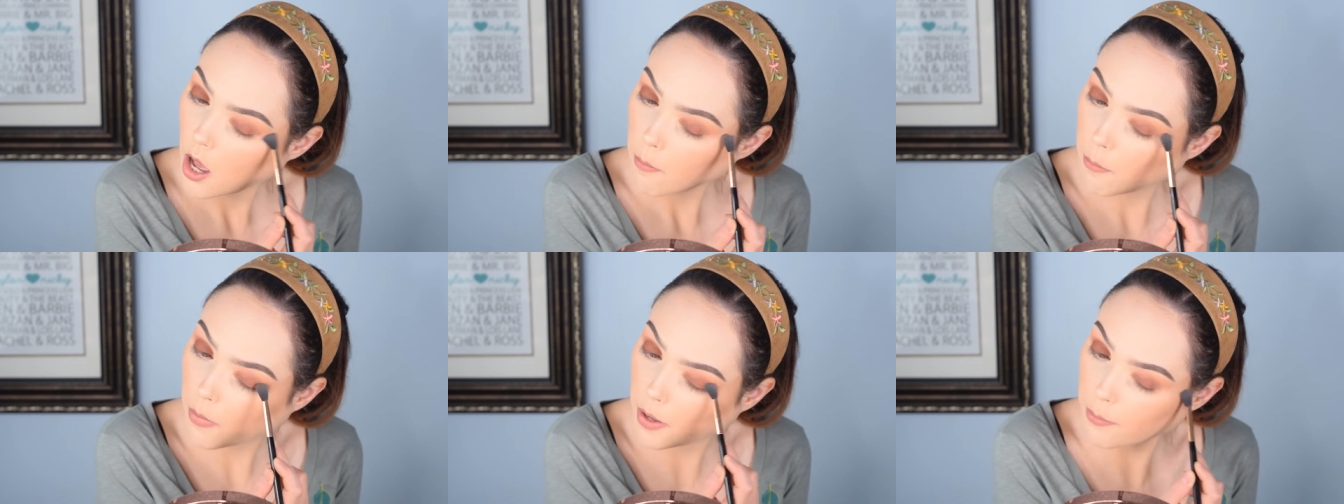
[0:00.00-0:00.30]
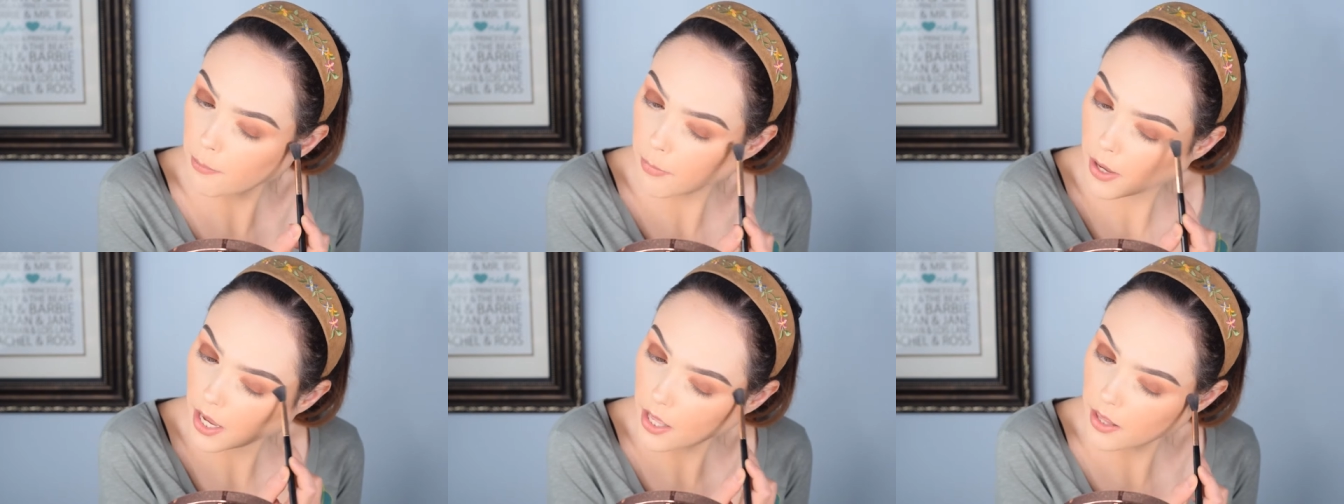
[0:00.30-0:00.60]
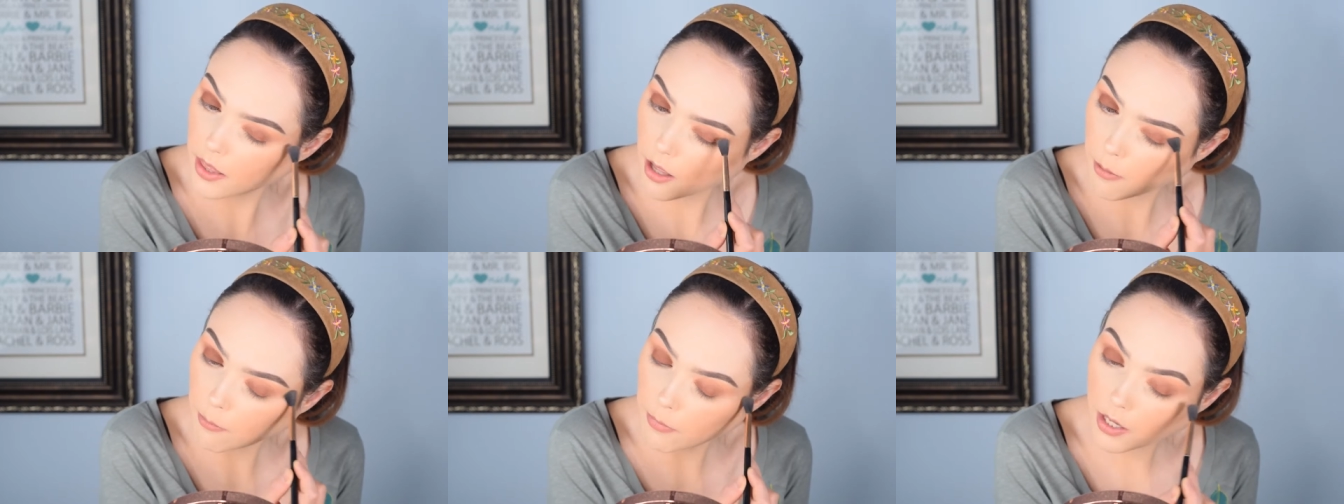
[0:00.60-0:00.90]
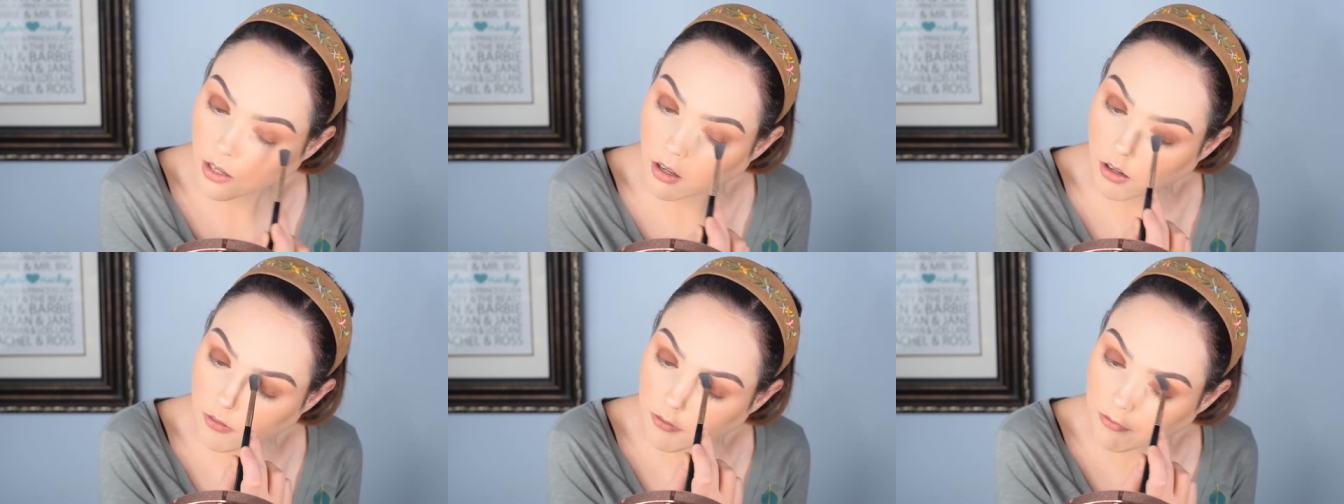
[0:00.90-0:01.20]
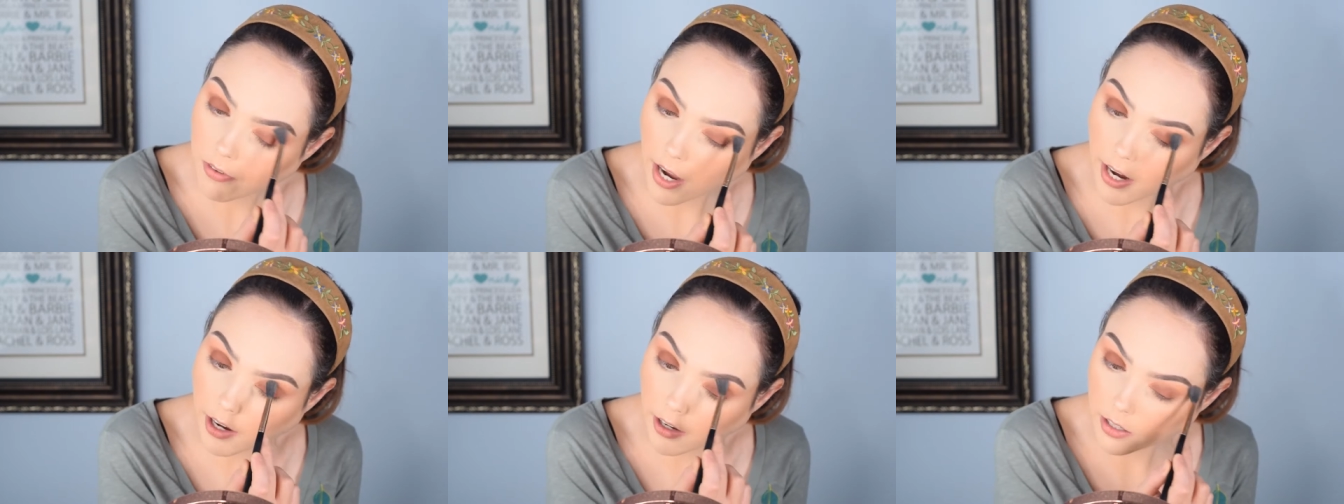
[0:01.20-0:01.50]
But man, them being on
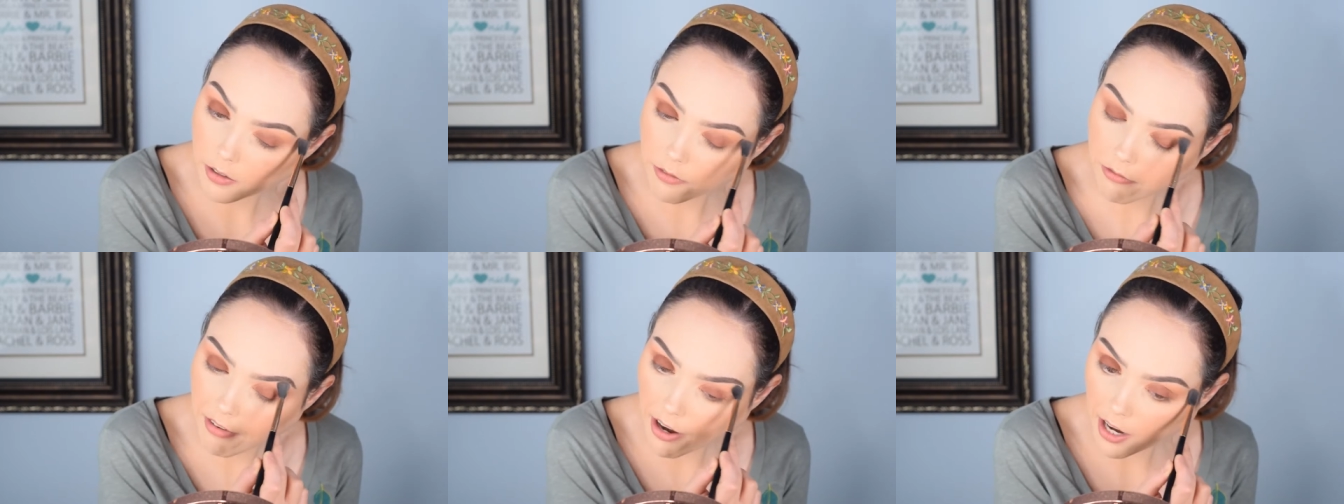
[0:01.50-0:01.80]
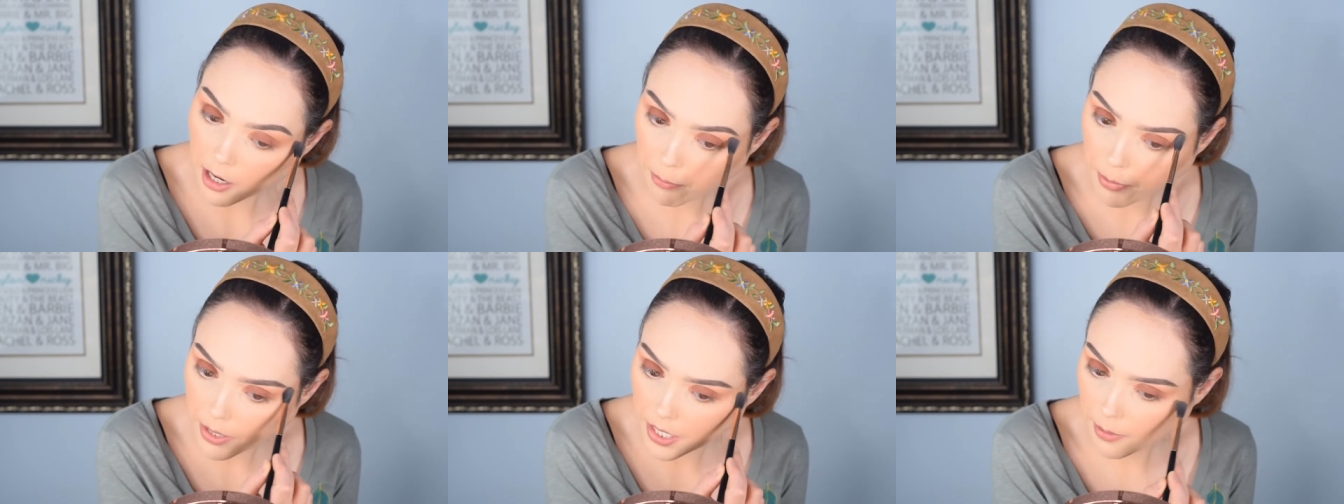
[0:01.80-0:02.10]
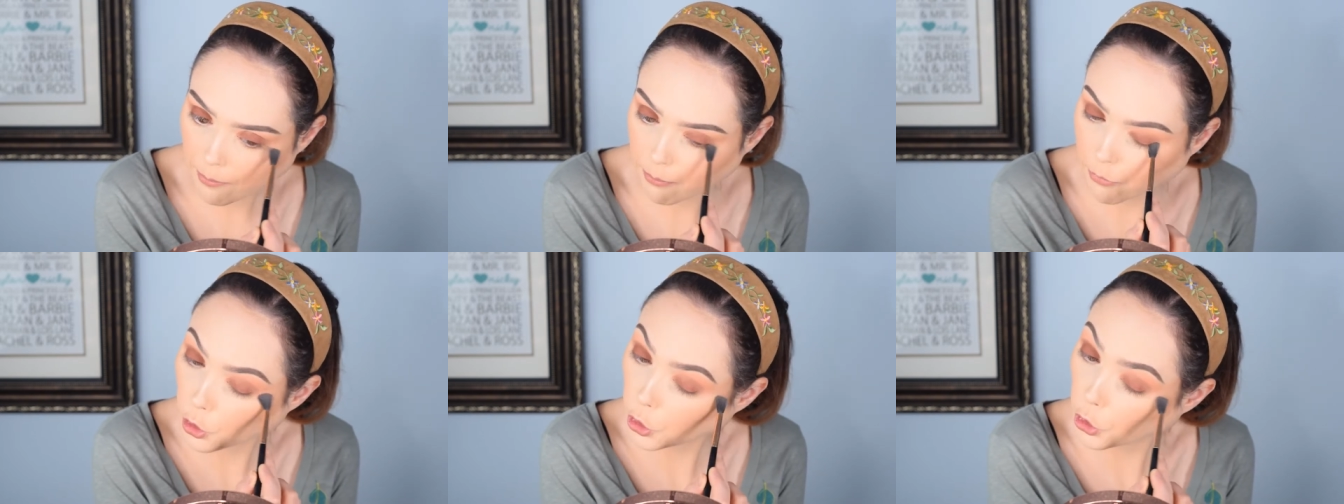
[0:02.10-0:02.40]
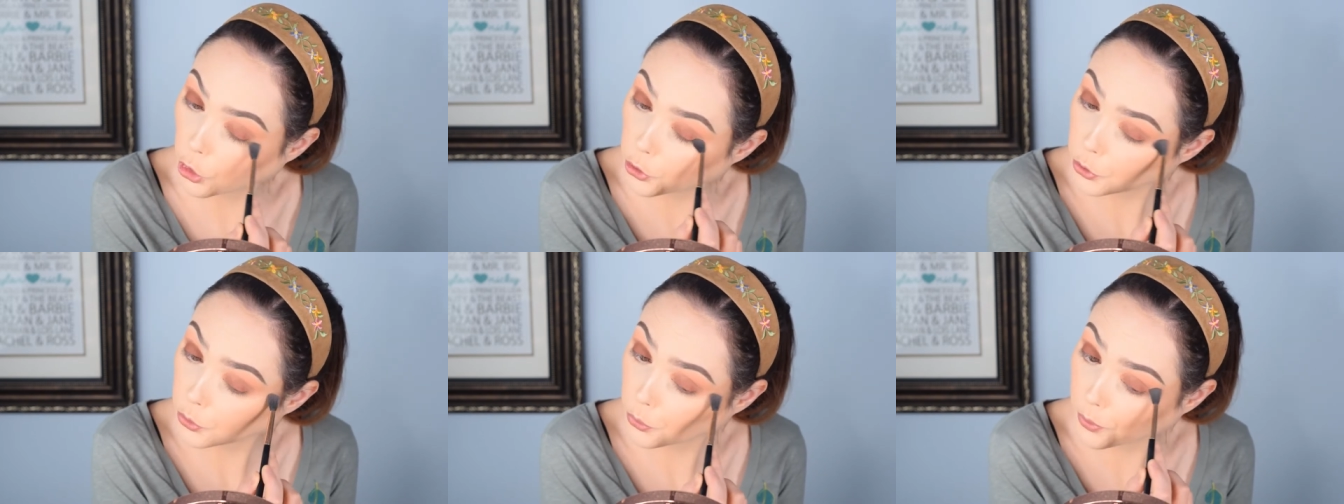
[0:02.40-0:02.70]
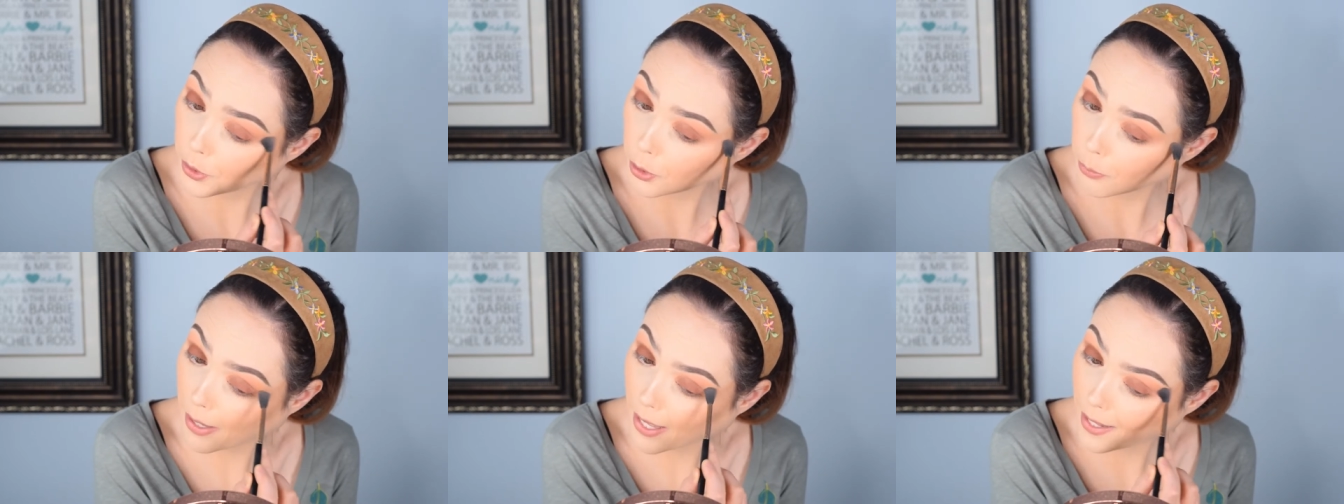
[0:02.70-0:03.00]
fire in a fire pit looked
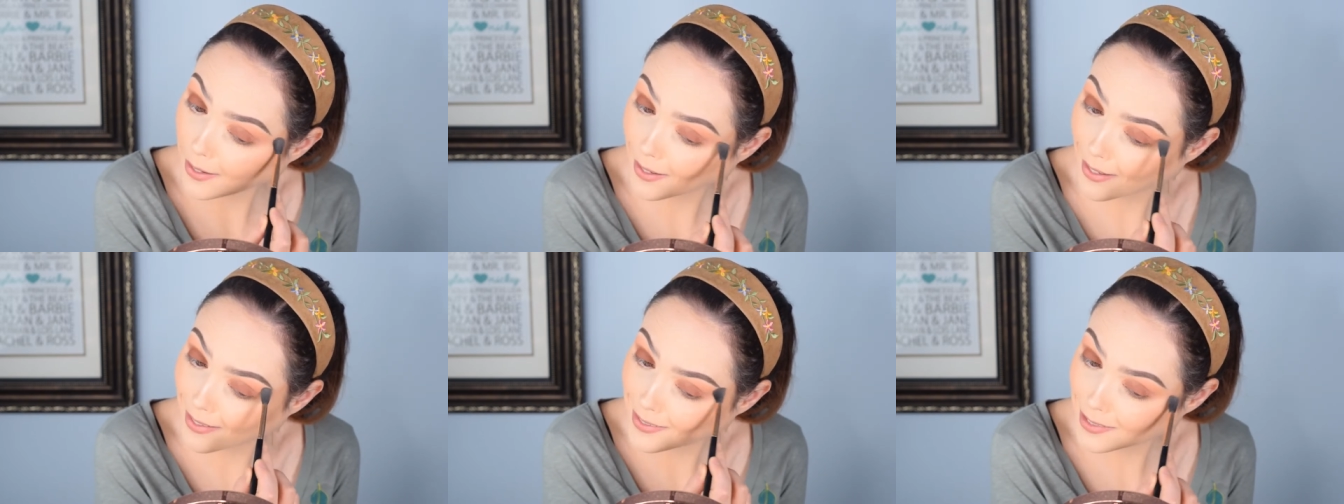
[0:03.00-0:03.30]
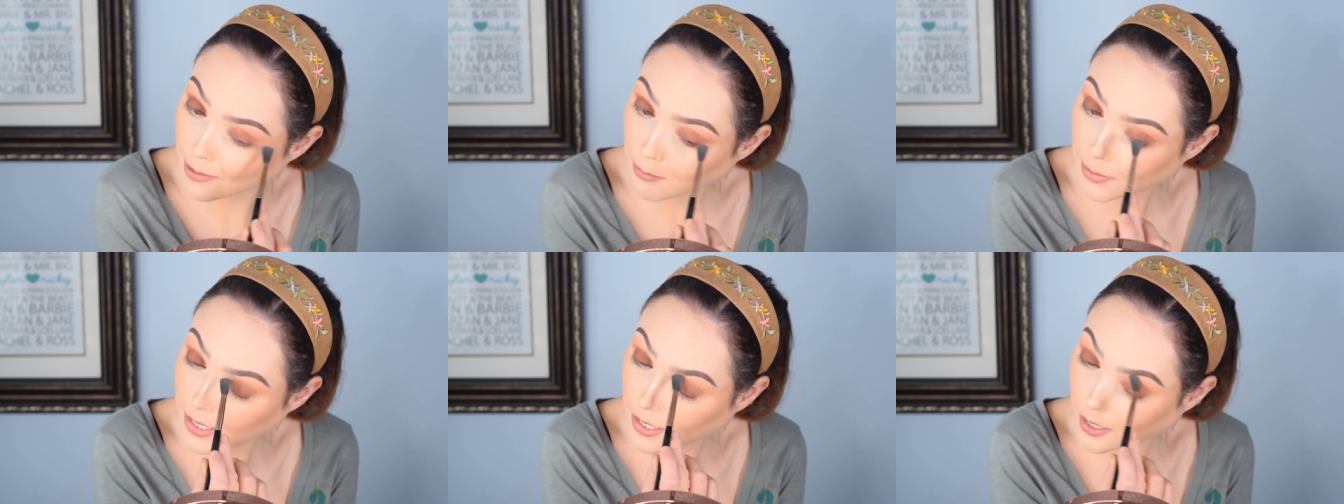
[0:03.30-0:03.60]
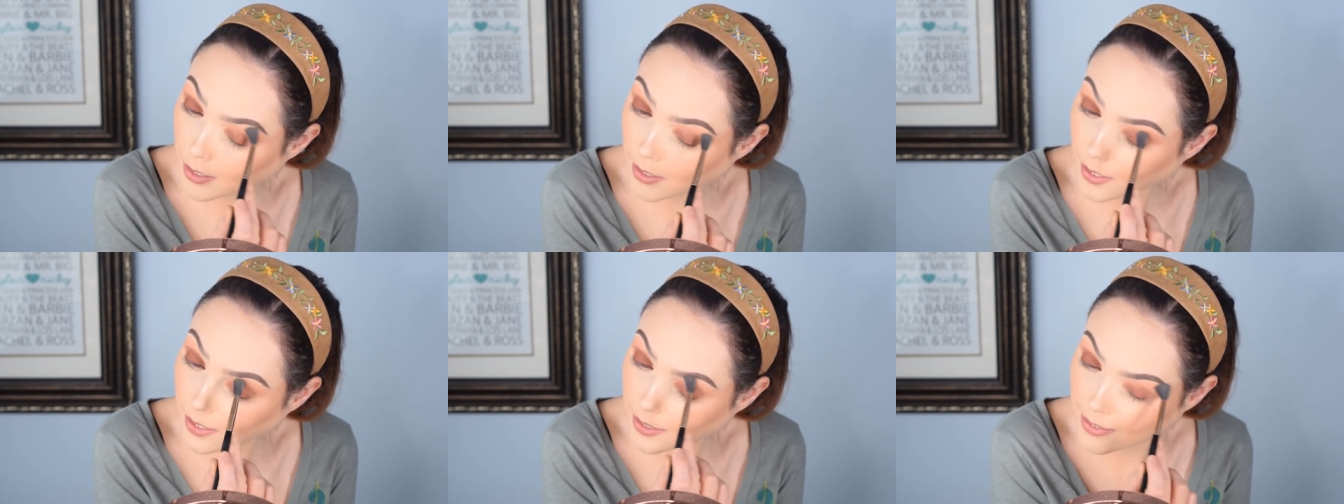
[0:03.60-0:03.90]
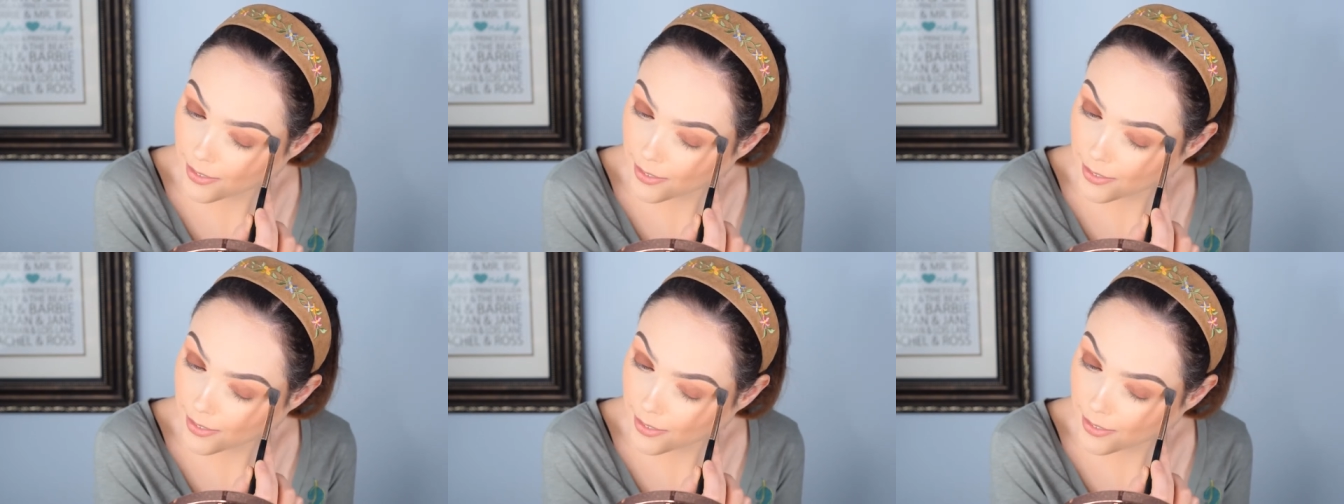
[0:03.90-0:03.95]
real badass, let me tell you.